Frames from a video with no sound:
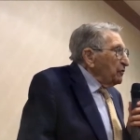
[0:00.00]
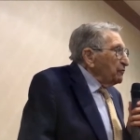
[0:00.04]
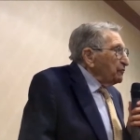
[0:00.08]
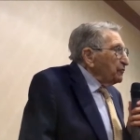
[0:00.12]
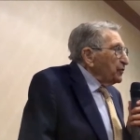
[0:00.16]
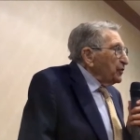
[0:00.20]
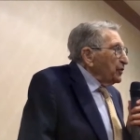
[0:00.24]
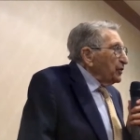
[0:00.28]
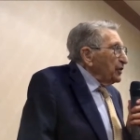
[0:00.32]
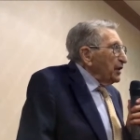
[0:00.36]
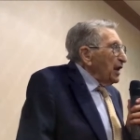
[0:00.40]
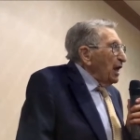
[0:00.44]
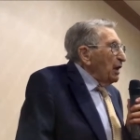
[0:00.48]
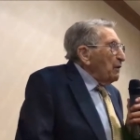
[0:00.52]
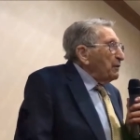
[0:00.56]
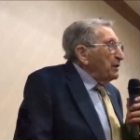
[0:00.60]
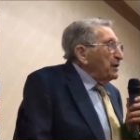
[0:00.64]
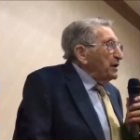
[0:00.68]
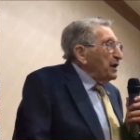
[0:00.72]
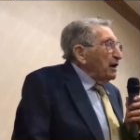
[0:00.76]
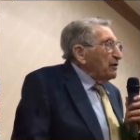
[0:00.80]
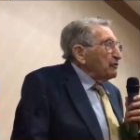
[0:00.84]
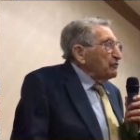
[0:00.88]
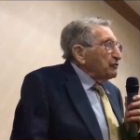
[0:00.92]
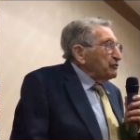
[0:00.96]
for
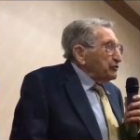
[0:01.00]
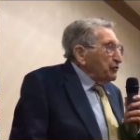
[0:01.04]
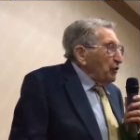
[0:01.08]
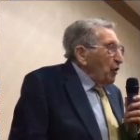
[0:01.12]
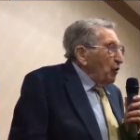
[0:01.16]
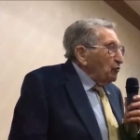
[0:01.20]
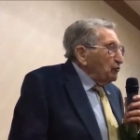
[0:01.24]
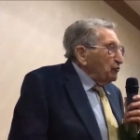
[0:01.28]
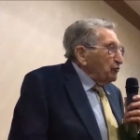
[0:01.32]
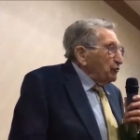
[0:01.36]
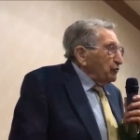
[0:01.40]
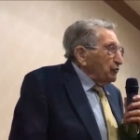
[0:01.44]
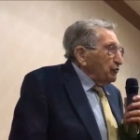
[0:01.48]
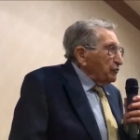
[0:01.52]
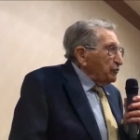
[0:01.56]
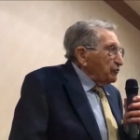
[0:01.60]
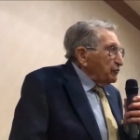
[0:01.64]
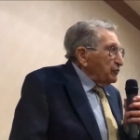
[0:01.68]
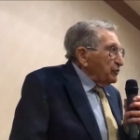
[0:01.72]
allowing our soldiers